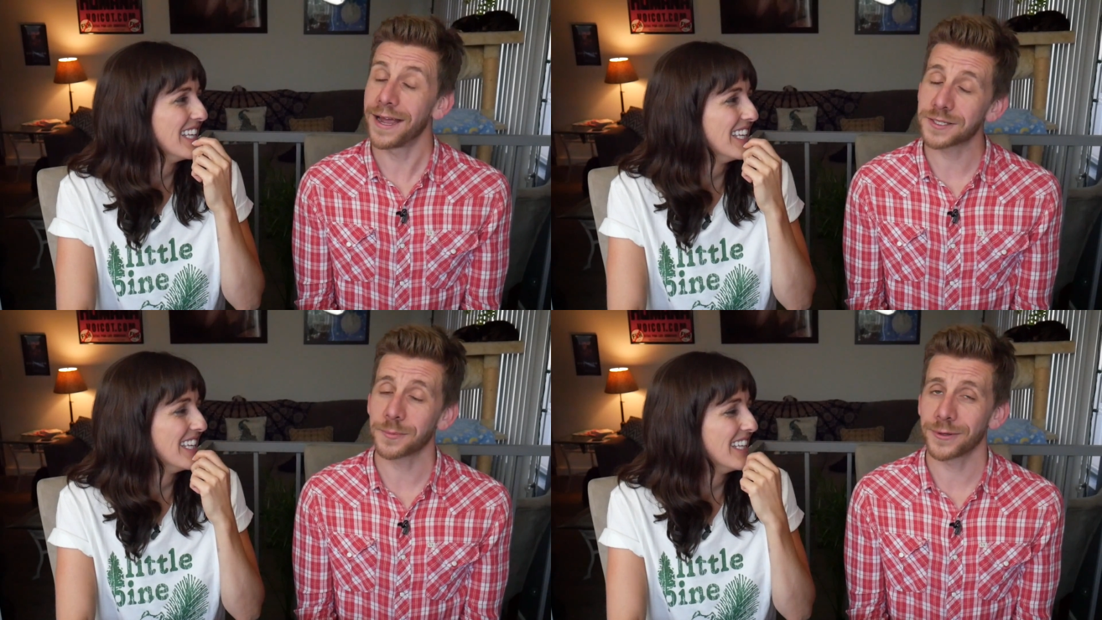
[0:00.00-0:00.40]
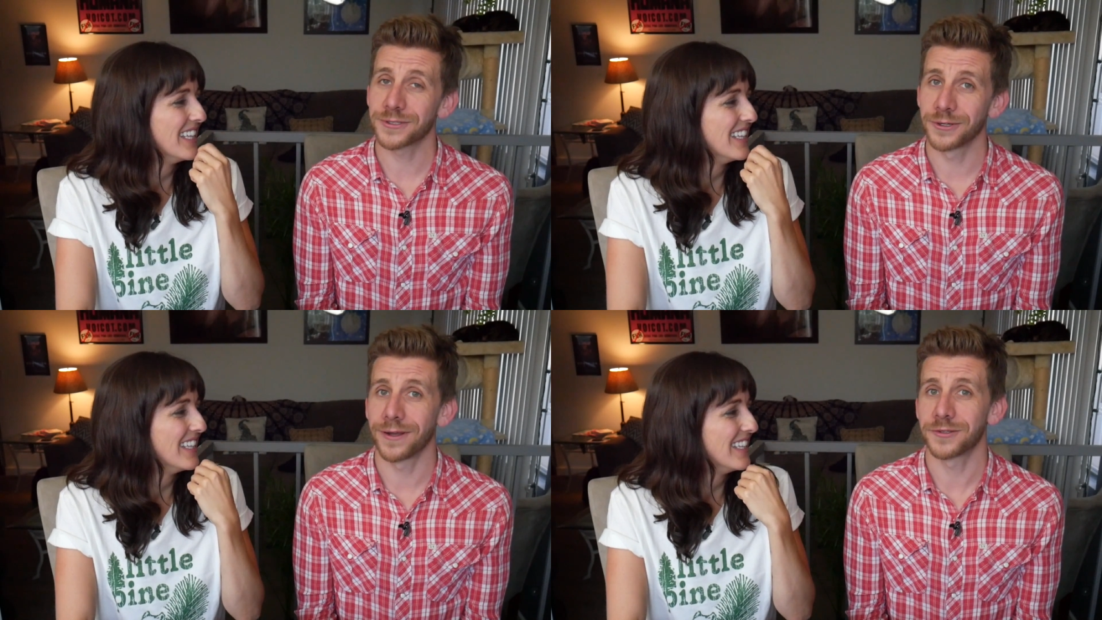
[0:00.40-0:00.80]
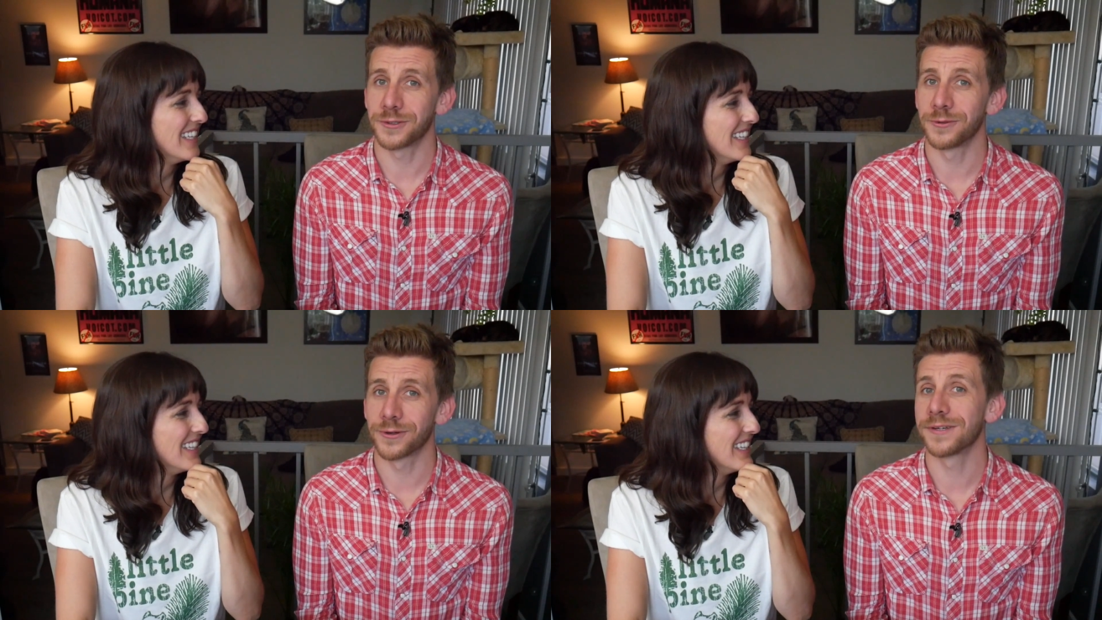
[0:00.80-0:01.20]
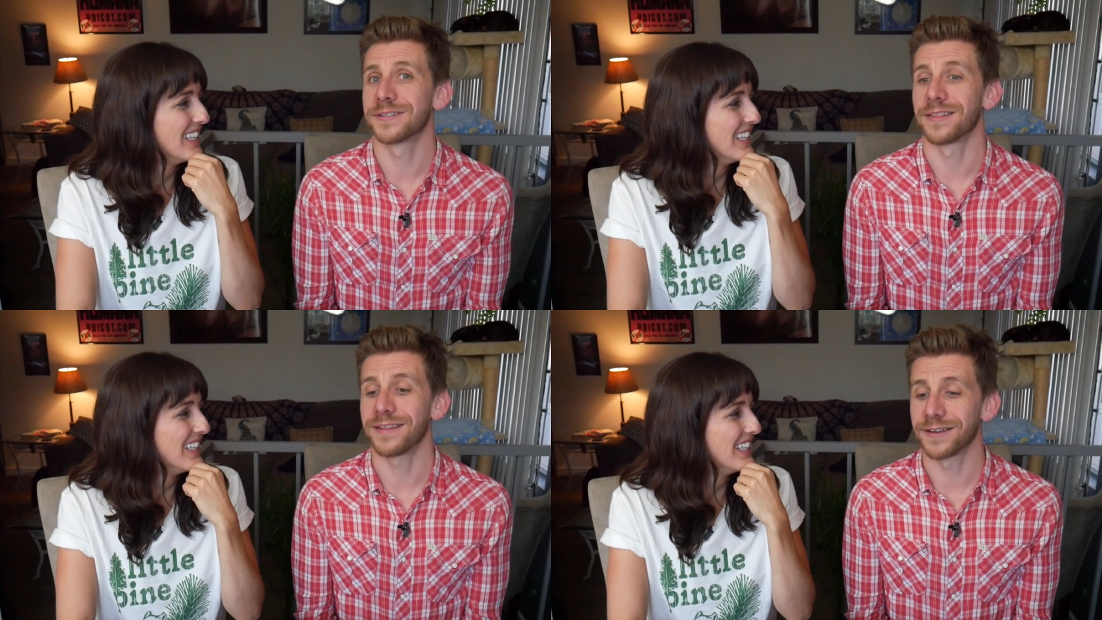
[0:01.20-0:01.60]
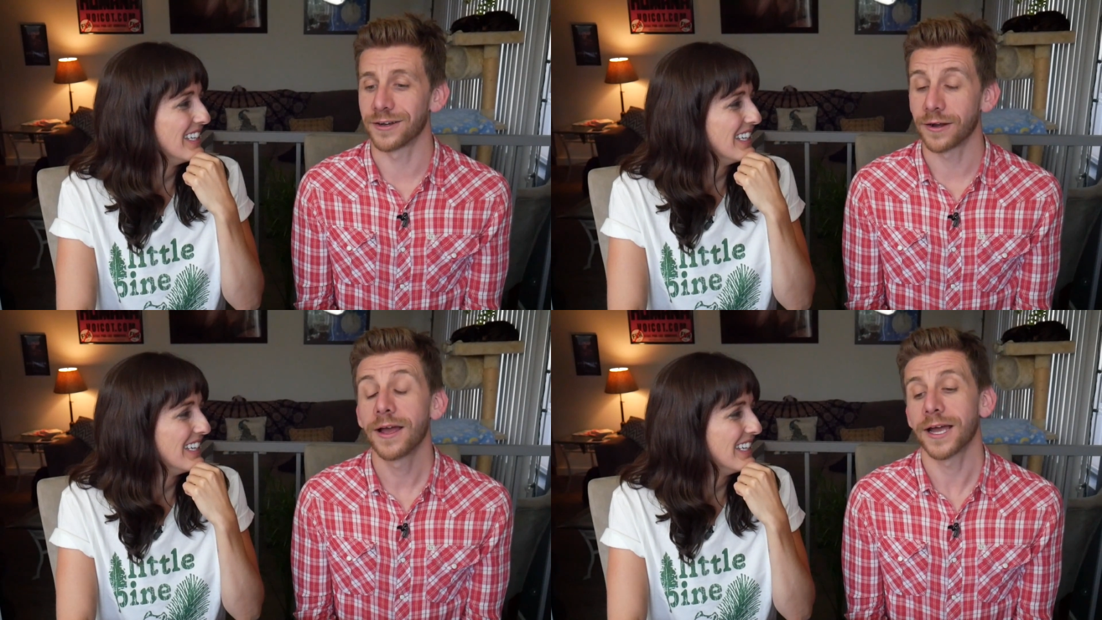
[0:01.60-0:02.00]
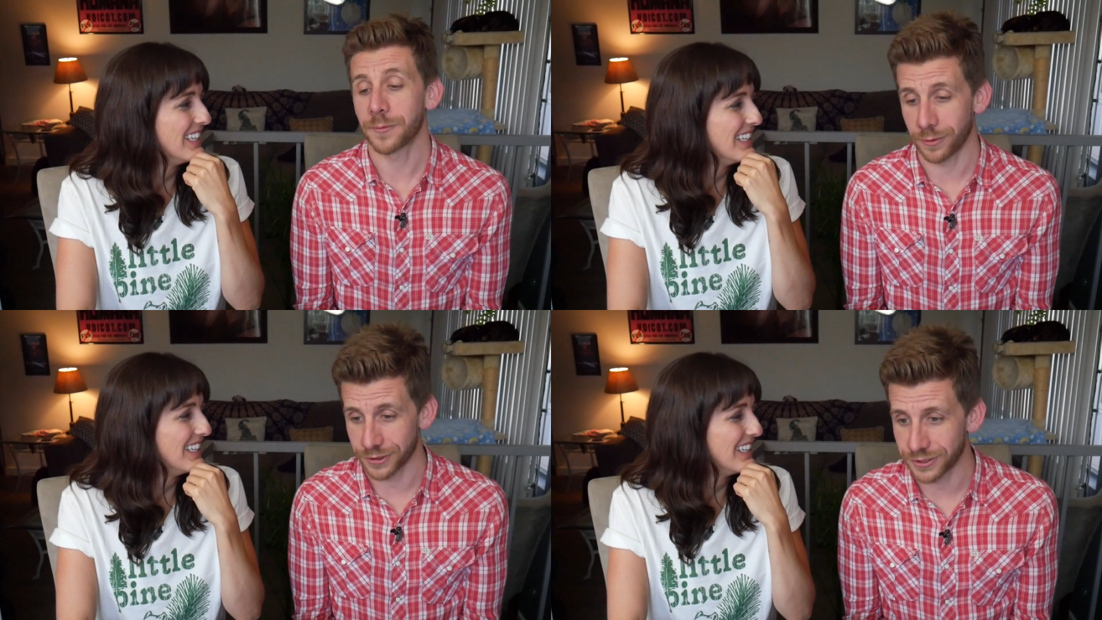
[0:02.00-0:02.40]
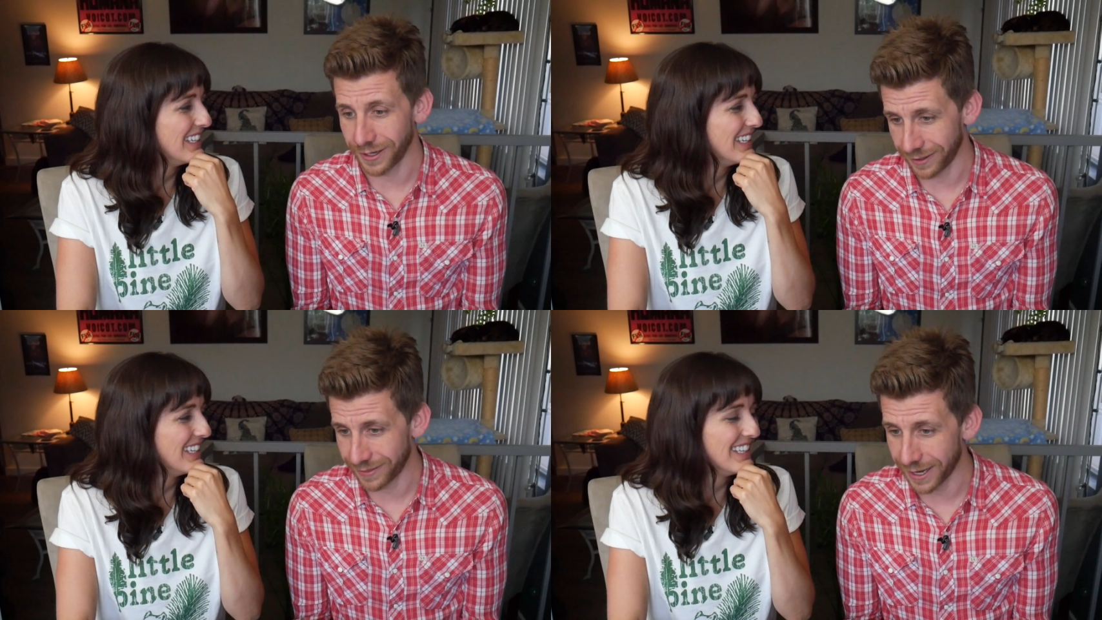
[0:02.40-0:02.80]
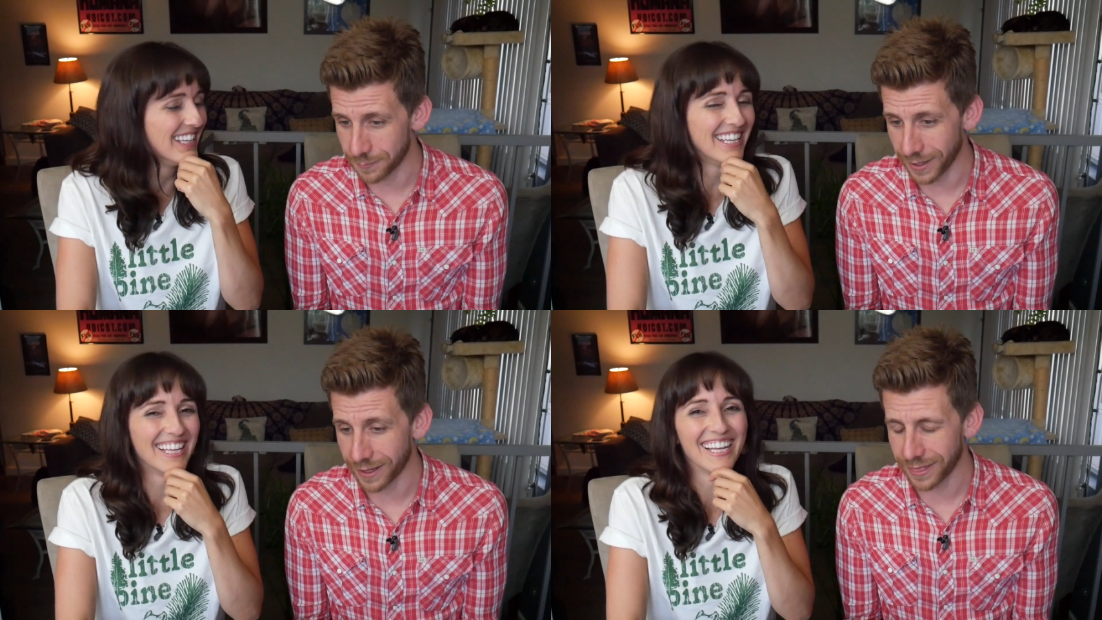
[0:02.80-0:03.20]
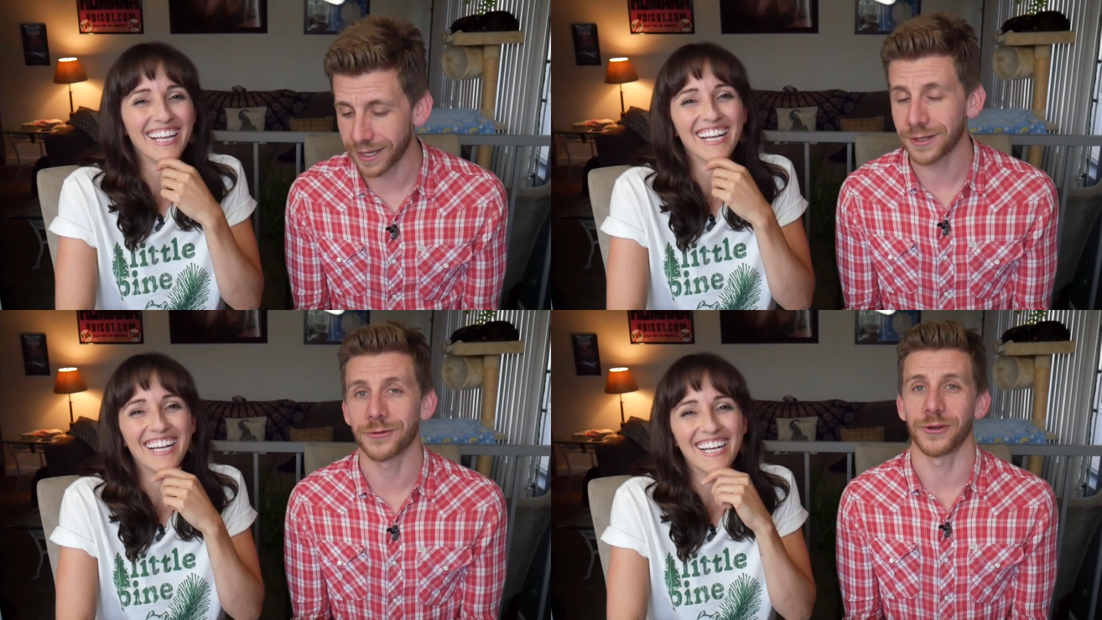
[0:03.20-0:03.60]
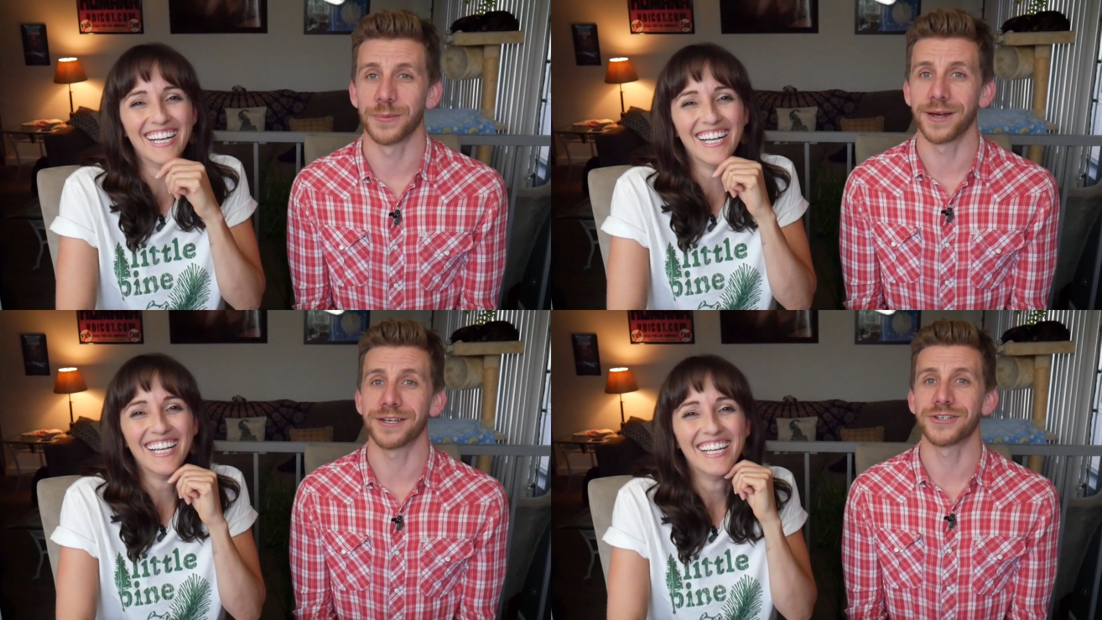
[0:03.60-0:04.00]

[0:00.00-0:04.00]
Speaker 1: As a person who has two degrees in theater, I appreciate that, Matt. Thank you so much.